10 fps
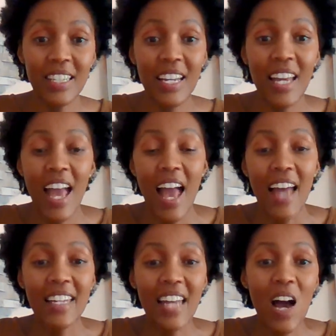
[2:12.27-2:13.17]
And
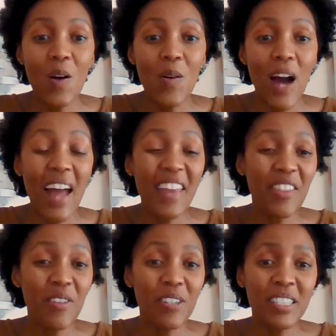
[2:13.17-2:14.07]
now I thought,
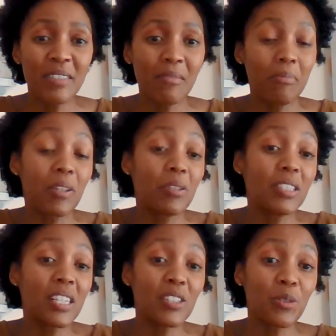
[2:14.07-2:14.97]
because I
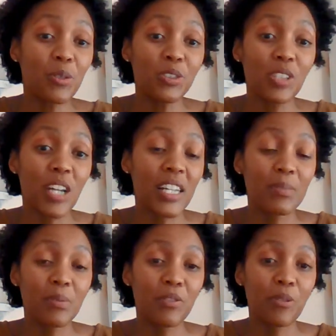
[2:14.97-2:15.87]
told you guys
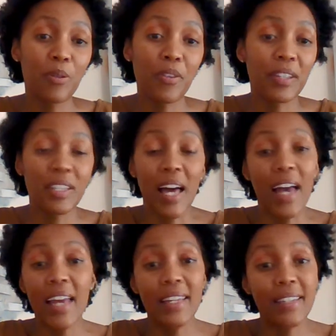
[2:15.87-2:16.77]
before that I
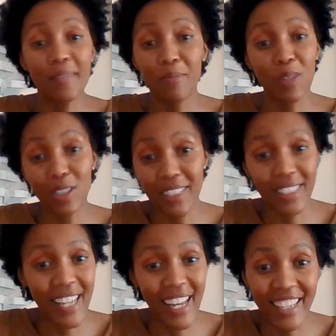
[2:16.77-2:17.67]
am not
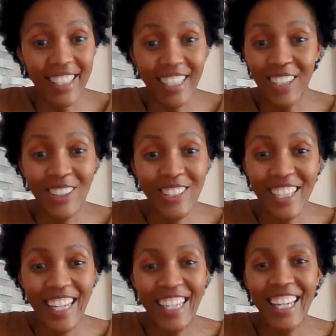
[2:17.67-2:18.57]
technologically
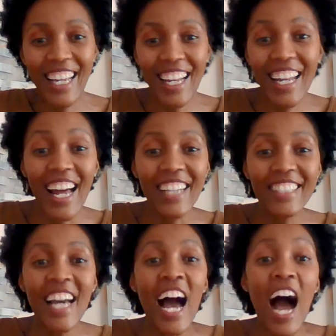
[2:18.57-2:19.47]
inclined,
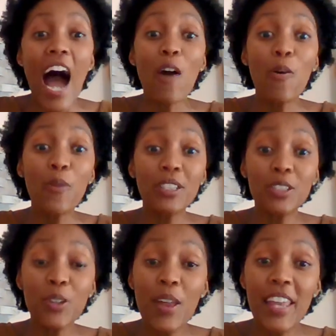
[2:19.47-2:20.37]
I always thought
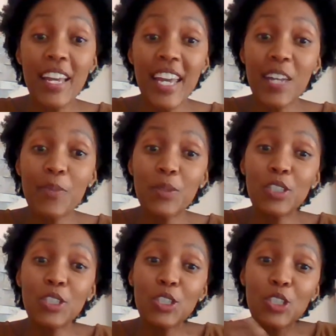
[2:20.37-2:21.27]
that it was
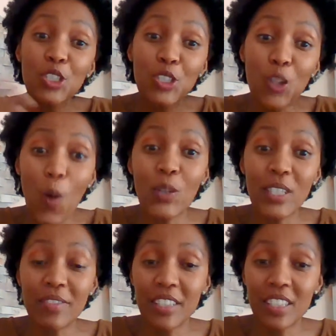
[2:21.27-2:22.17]
so
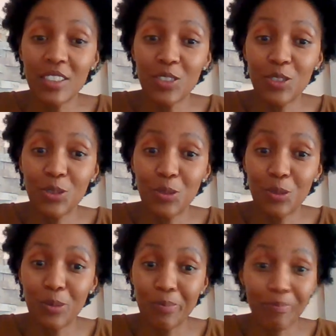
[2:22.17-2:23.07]
difficult to do,
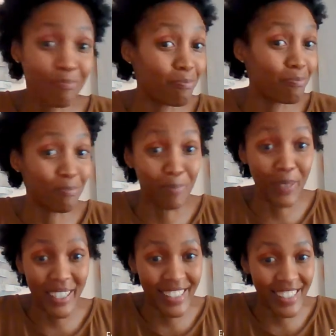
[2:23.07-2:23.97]
but it's
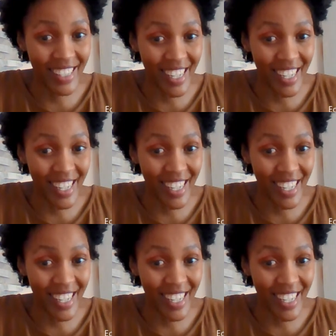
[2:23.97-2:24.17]
not.